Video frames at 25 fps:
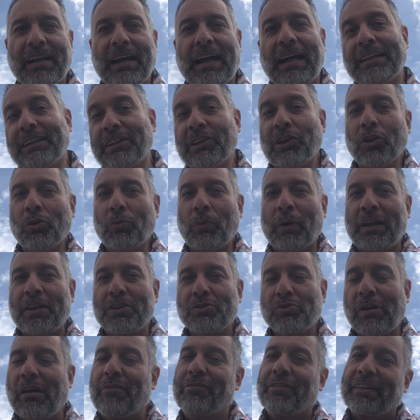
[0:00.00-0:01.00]
And the other one
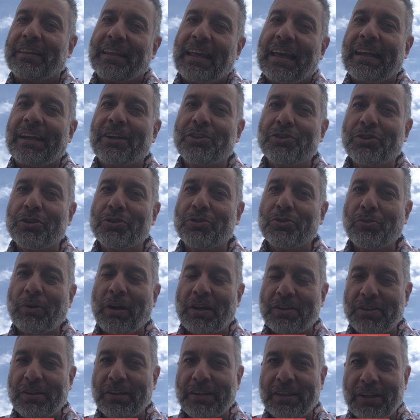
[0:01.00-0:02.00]
is to have the energy to
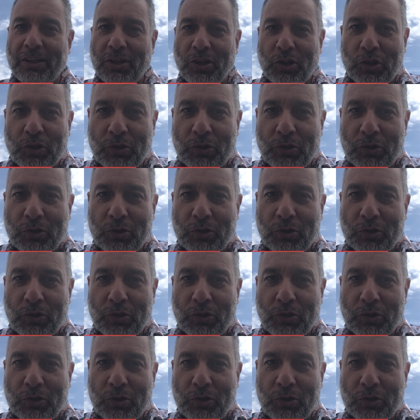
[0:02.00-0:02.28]
actually